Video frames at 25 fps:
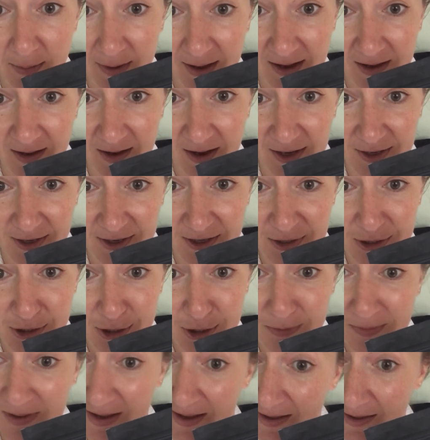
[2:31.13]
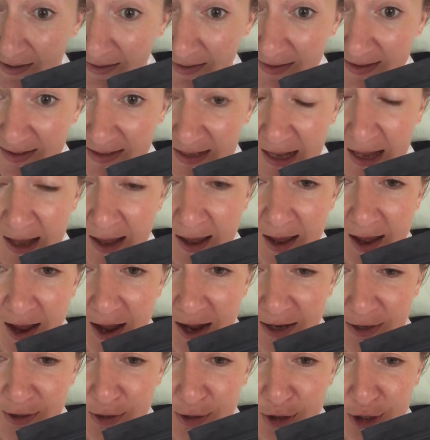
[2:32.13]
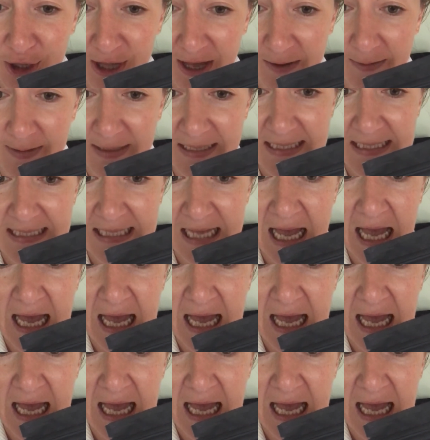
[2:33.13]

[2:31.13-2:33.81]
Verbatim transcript: but I don't do baths, I do showers.